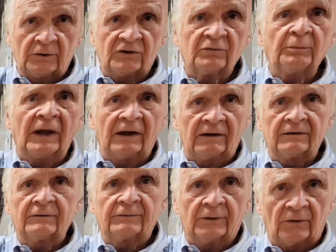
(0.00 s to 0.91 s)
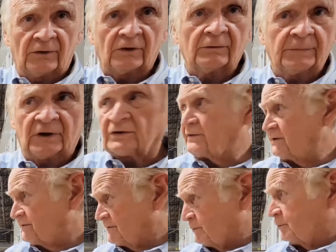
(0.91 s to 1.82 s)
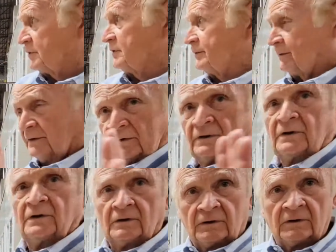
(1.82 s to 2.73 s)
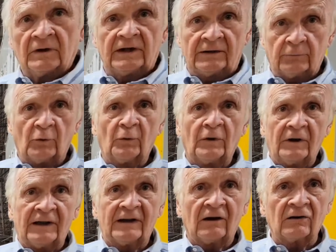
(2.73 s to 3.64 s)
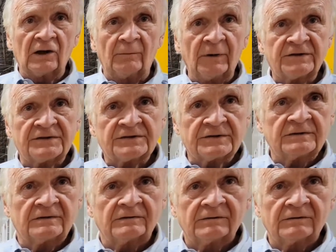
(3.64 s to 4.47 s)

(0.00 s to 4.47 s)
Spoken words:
To expand further, because we're at our limits.